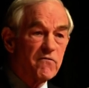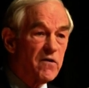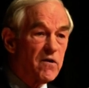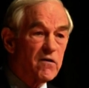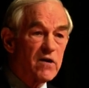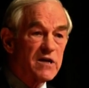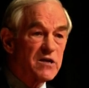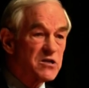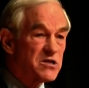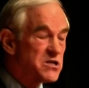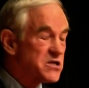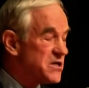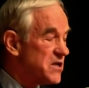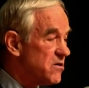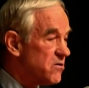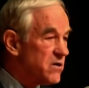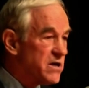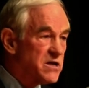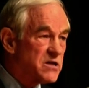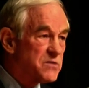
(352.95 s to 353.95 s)
very
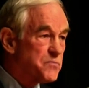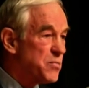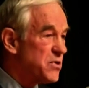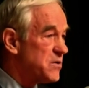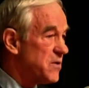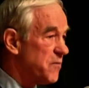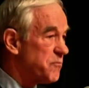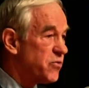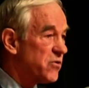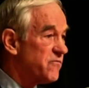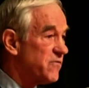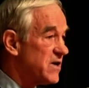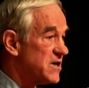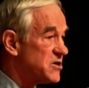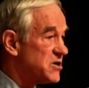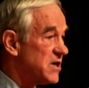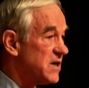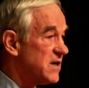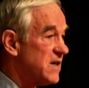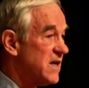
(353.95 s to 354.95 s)
serious
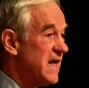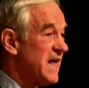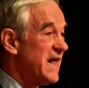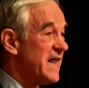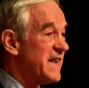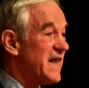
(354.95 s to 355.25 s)
provision